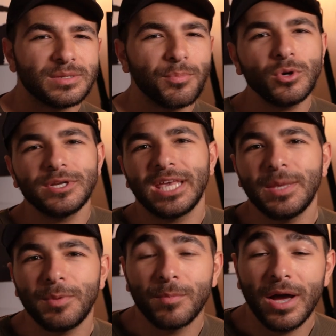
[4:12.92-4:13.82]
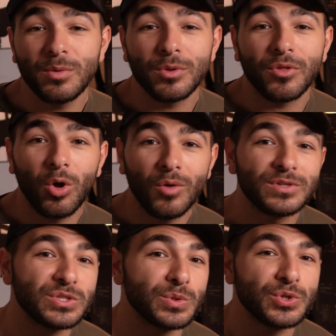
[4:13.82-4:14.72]
It's important to keep in mind with all
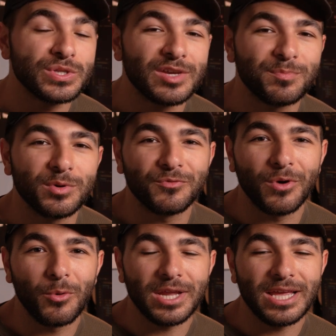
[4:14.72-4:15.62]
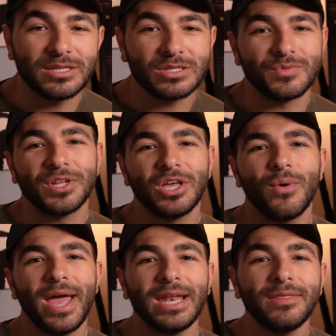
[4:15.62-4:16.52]
the solutions I've put forward in this
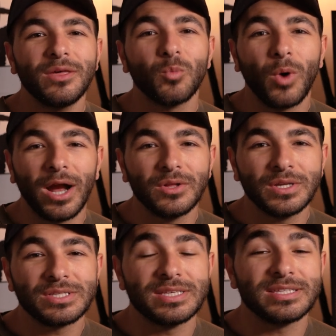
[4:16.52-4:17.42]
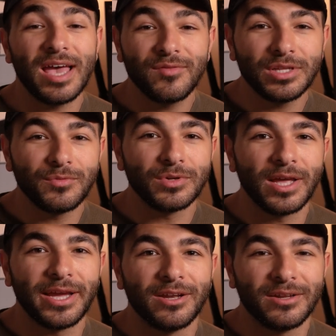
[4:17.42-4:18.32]
video, anything wireless is heavily
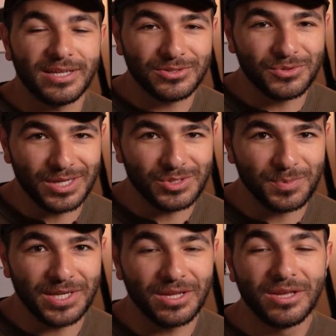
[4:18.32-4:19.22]
reliant on internet speed.